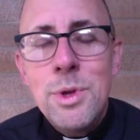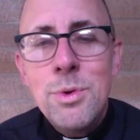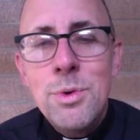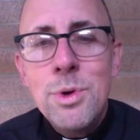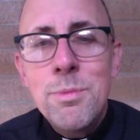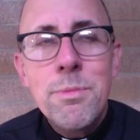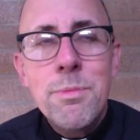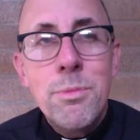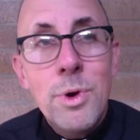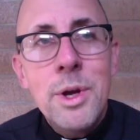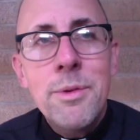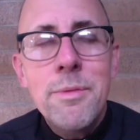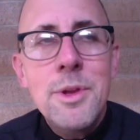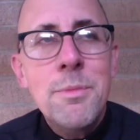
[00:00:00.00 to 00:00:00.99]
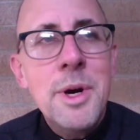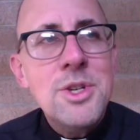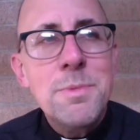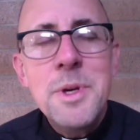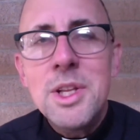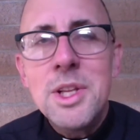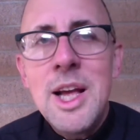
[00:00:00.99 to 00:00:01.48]
you would, well, you might
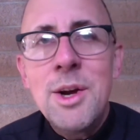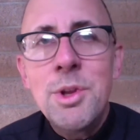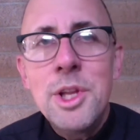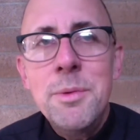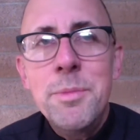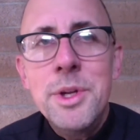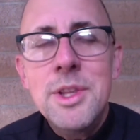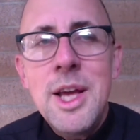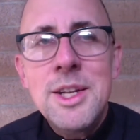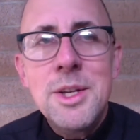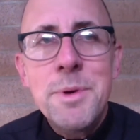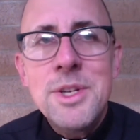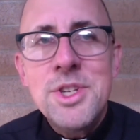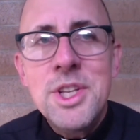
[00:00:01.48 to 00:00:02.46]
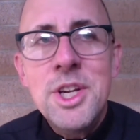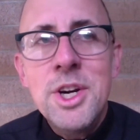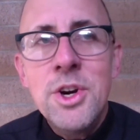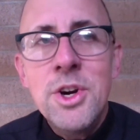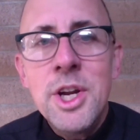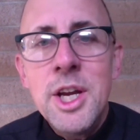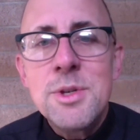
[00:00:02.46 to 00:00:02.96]
speak loudly, but that depends on the
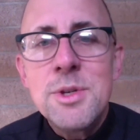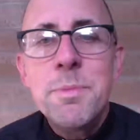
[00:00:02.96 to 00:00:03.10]
hearing aids.